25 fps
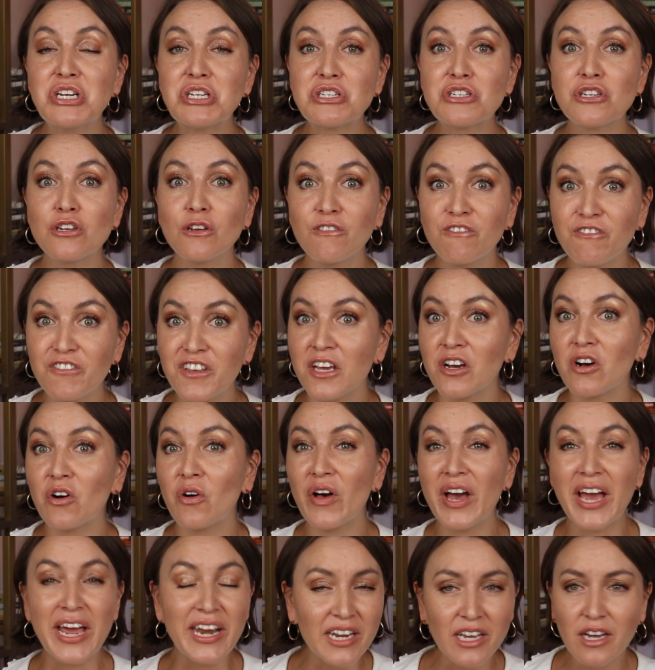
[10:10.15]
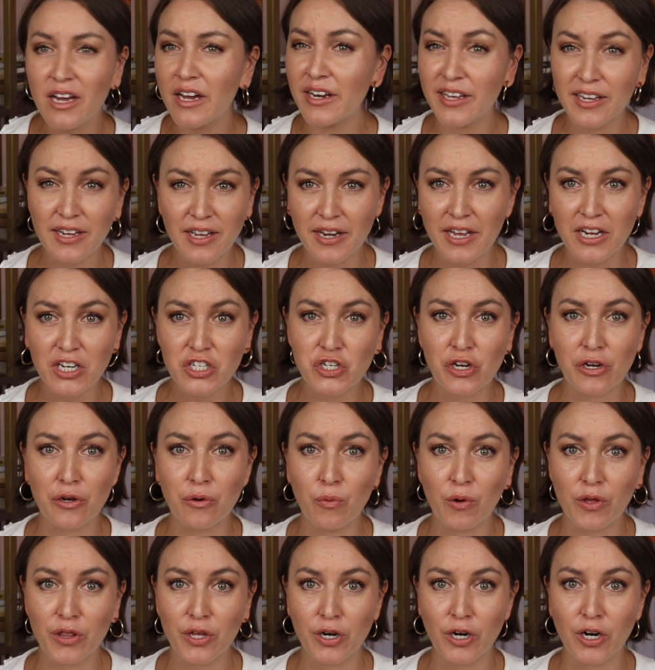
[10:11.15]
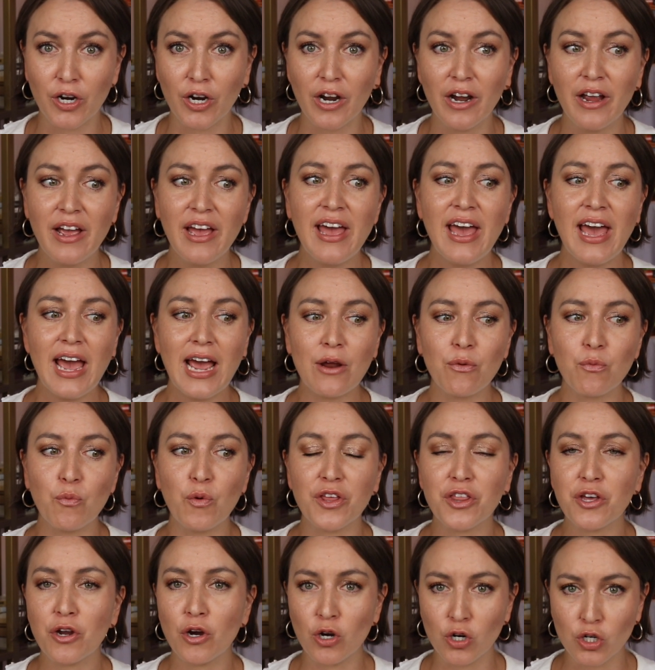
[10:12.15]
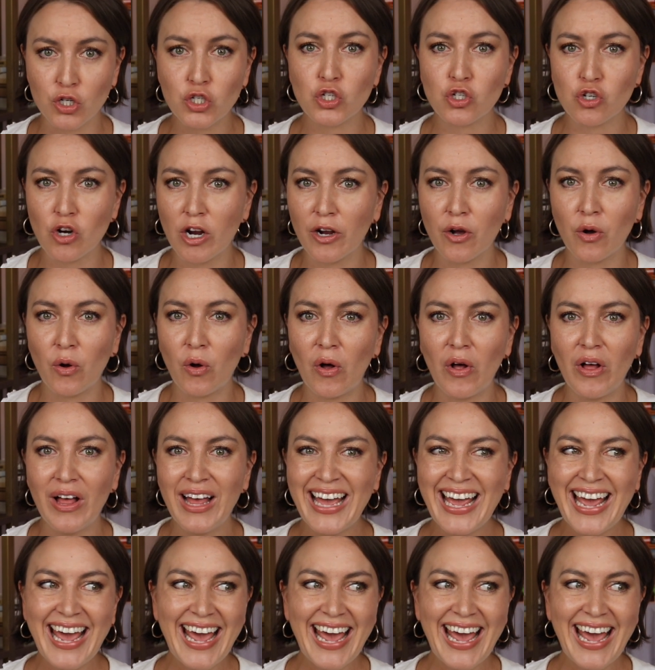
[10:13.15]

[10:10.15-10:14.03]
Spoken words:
to feel any kind of connection with her and with her struggle.